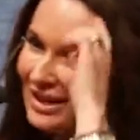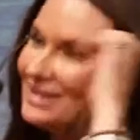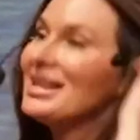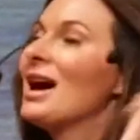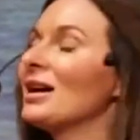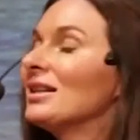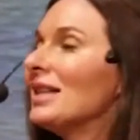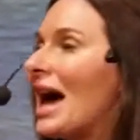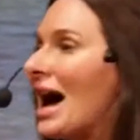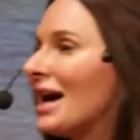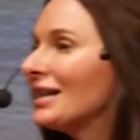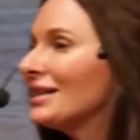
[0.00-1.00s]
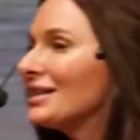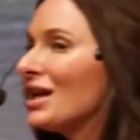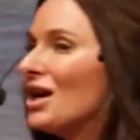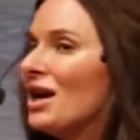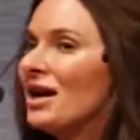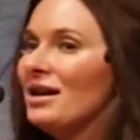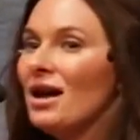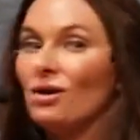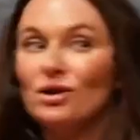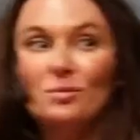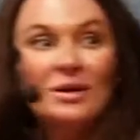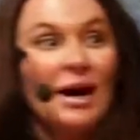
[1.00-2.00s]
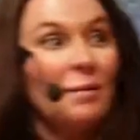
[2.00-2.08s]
Is that class now going to be